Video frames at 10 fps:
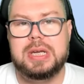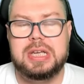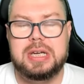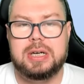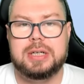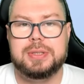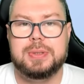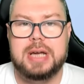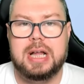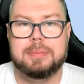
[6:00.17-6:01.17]
here to
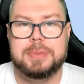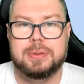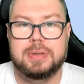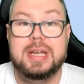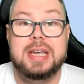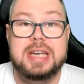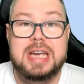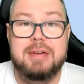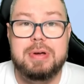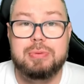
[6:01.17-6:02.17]
help you.
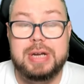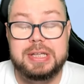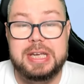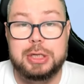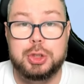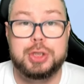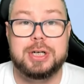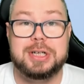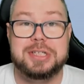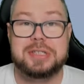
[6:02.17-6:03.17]
Have a great day.
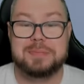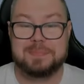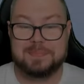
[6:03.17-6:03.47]
Cheers.